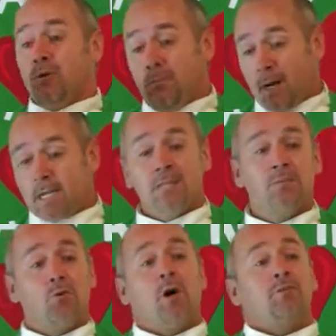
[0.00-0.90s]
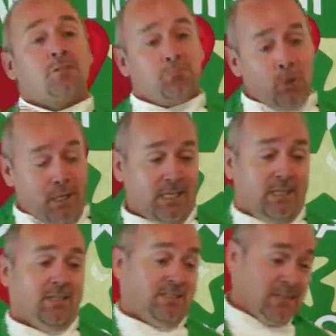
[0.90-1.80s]
reminding them throughout his book,
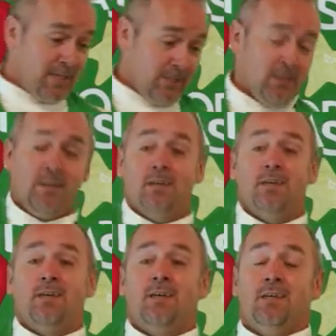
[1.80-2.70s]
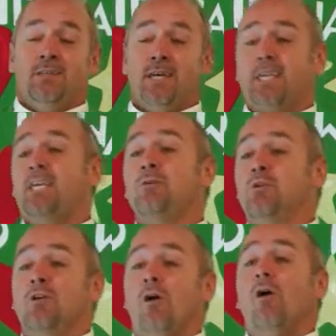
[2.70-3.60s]
his letter, that he
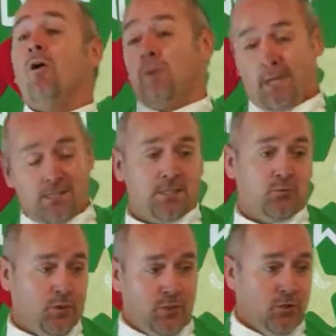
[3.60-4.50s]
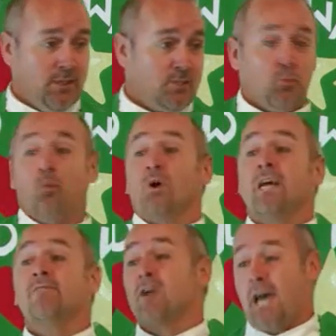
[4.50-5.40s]
will always rejoice,
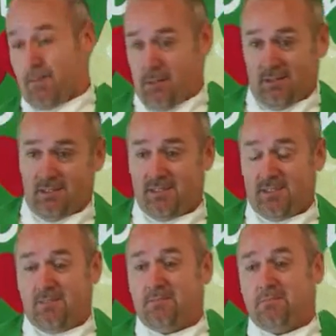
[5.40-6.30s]
whatever happens.